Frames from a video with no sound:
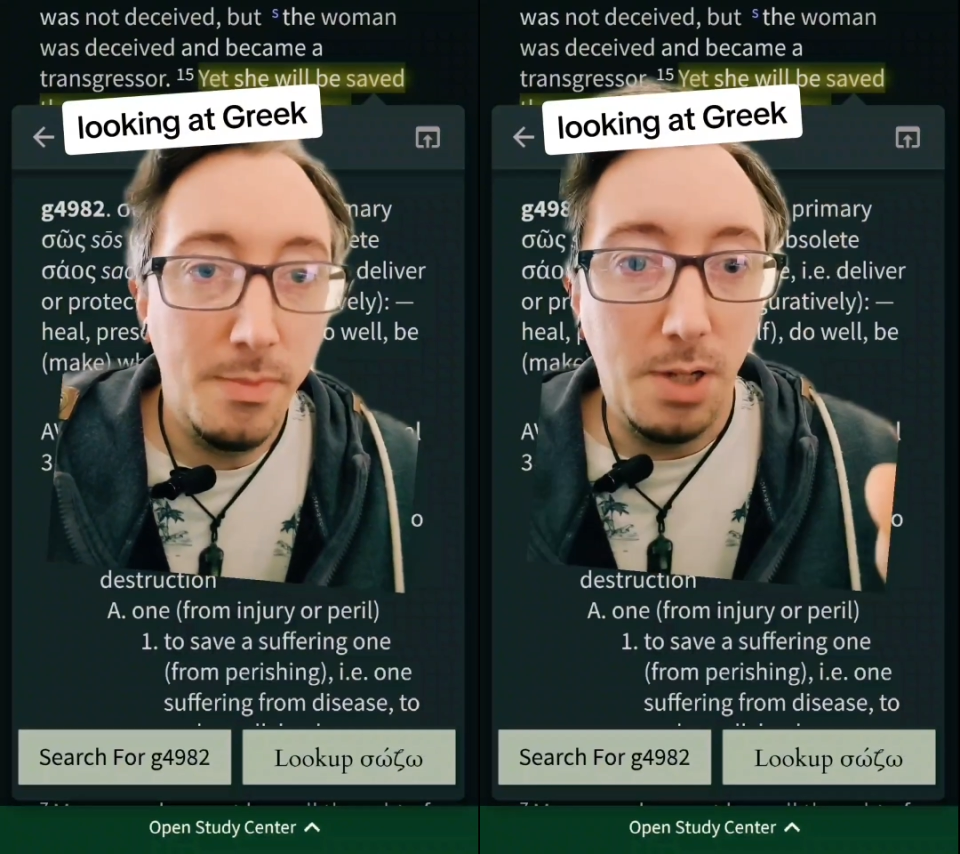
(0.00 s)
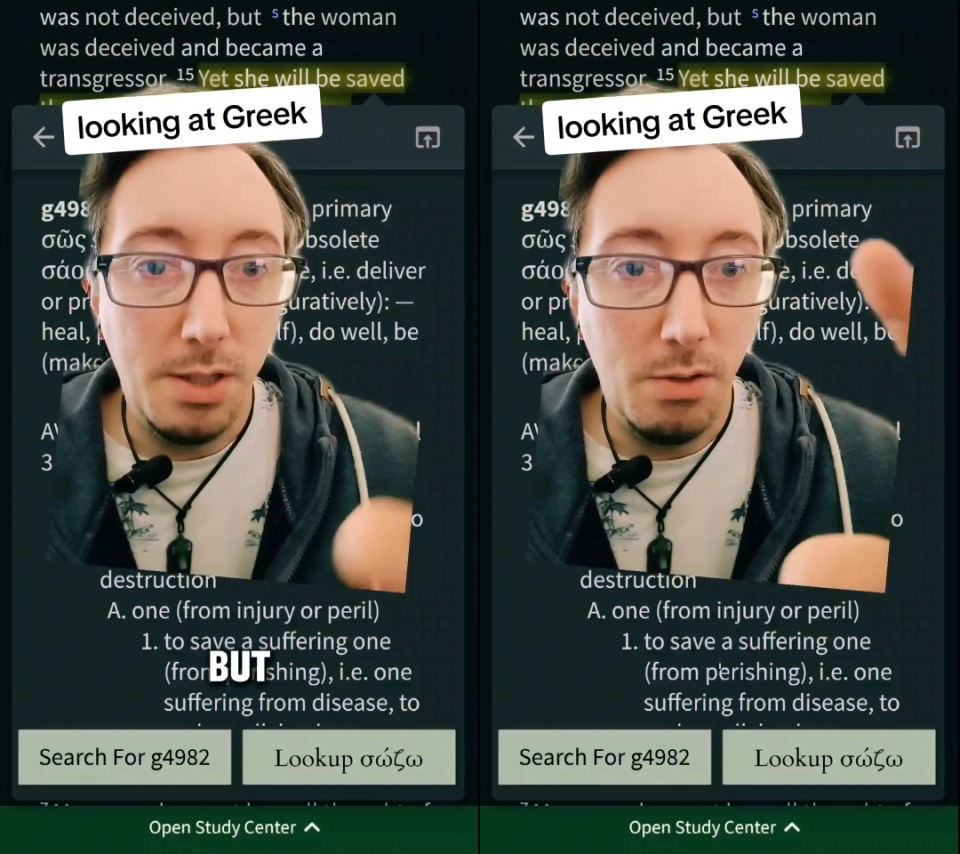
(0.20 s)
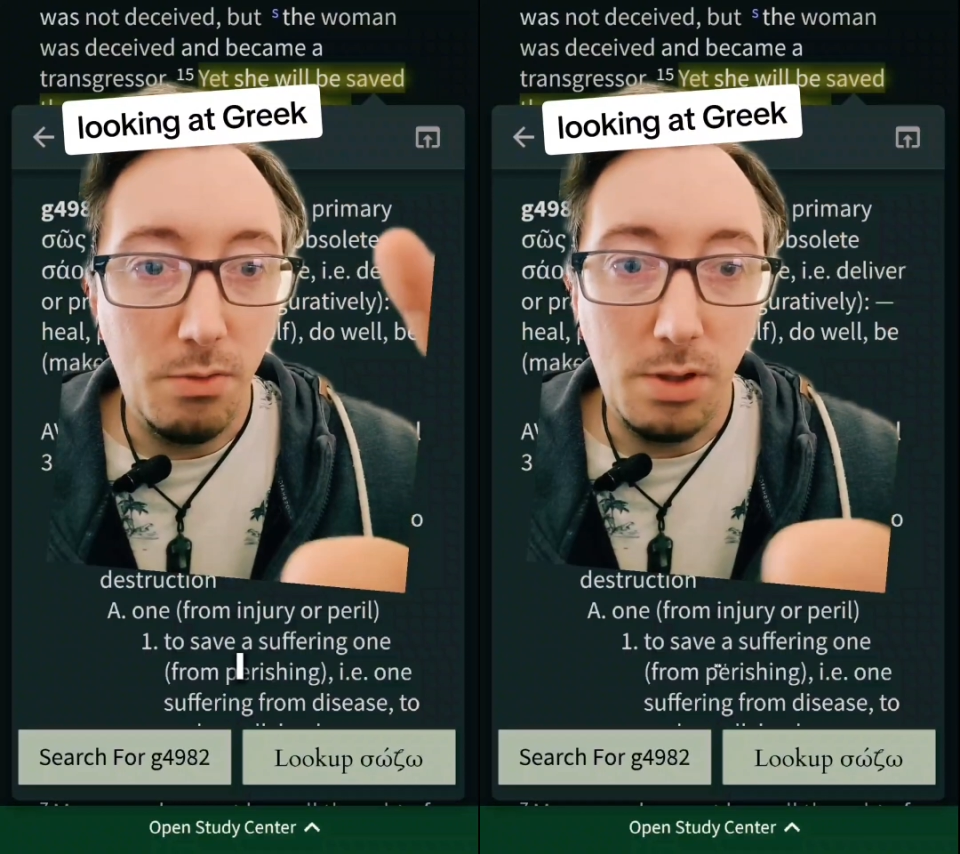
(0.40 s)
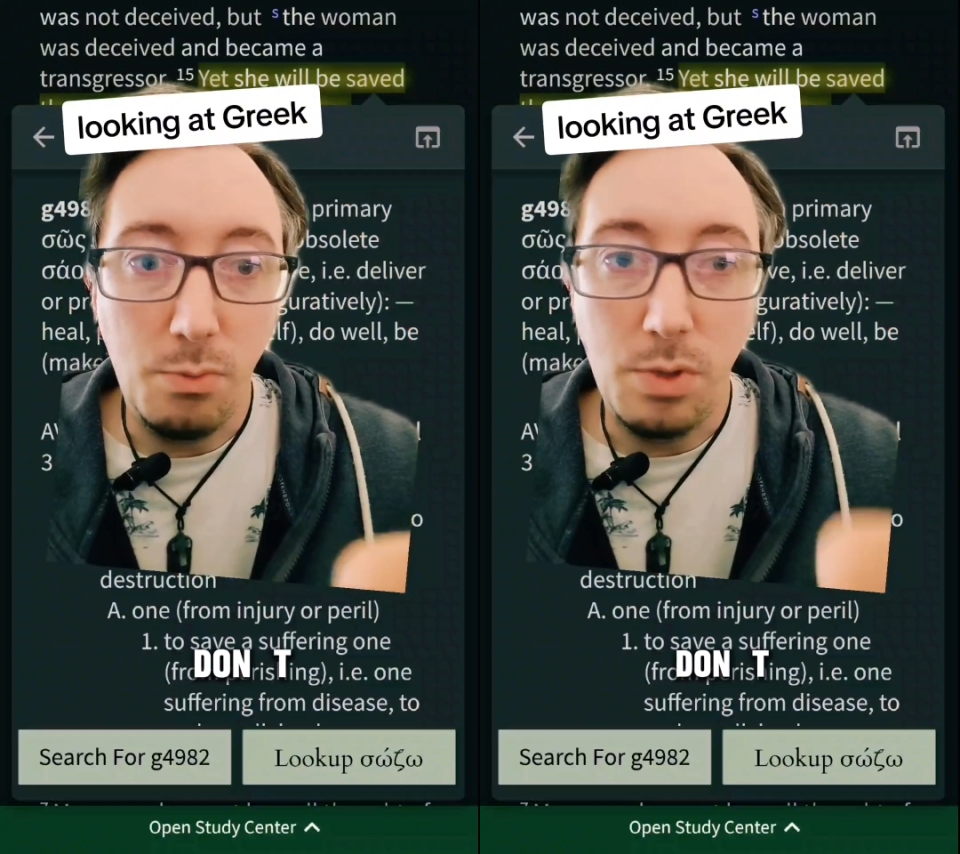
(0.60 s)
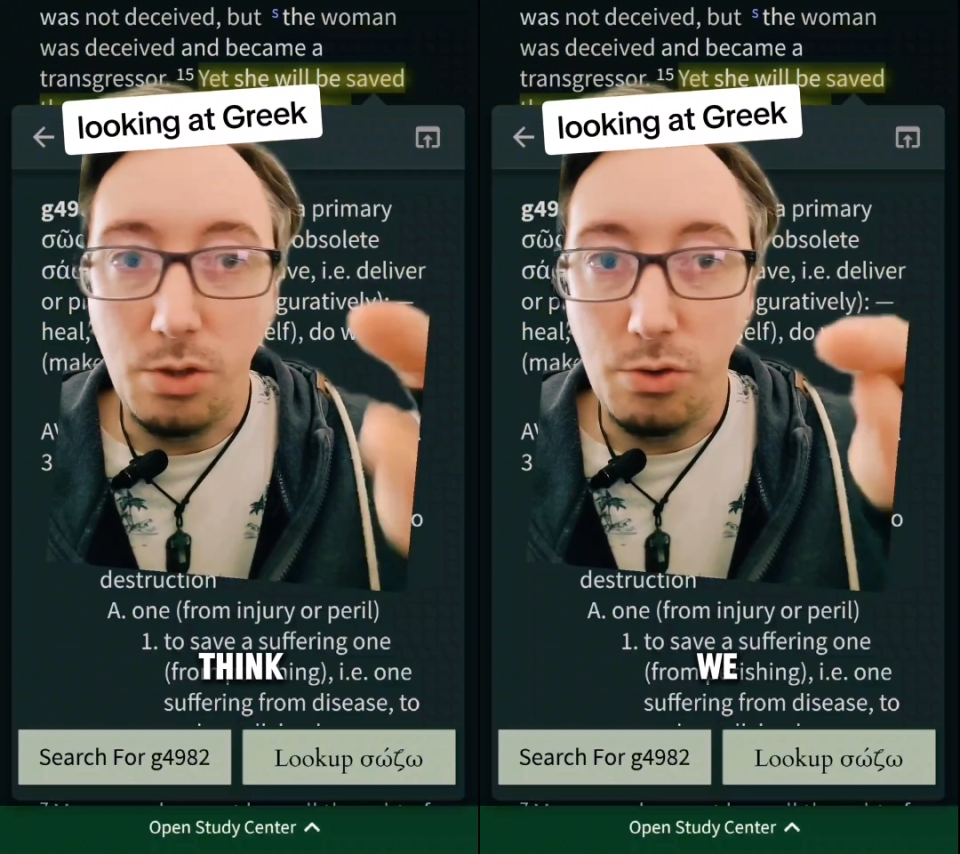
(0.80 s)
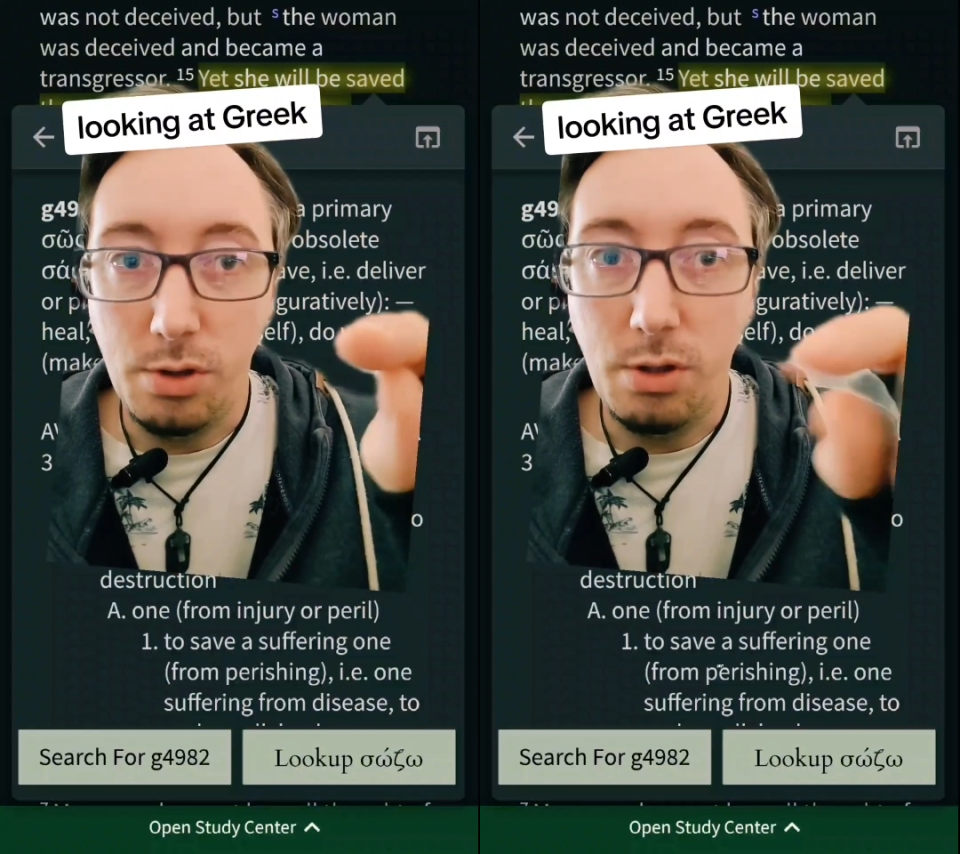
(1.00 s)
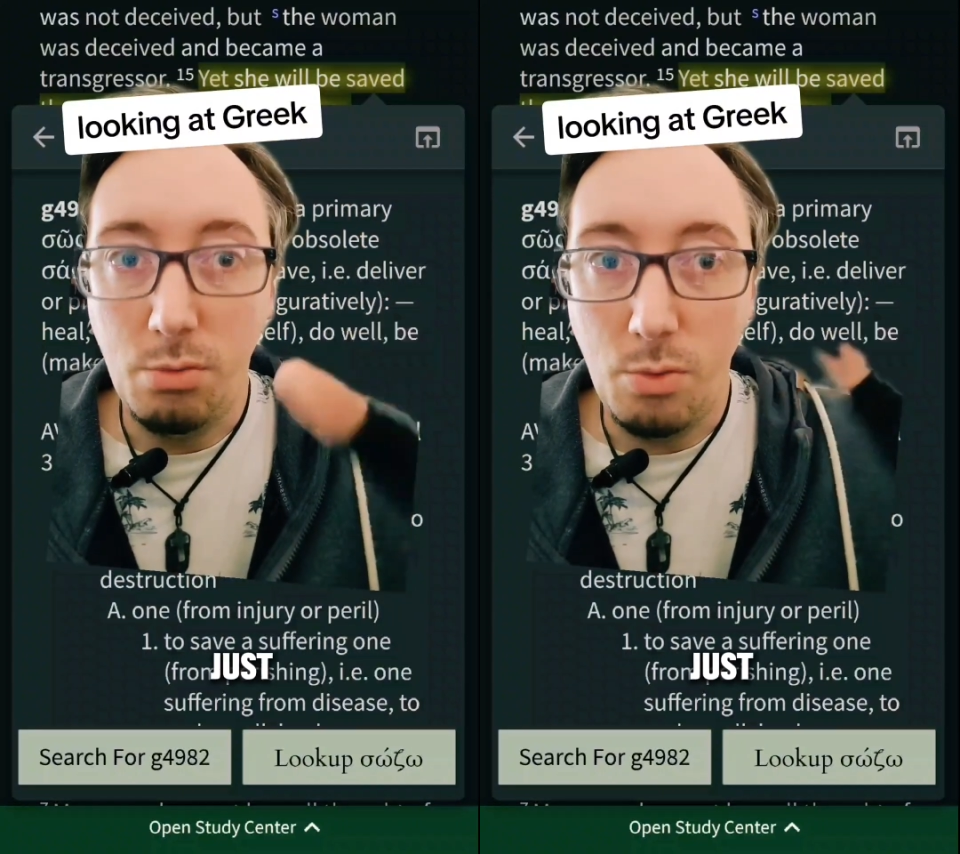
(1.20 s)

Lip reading: But I don't think we can just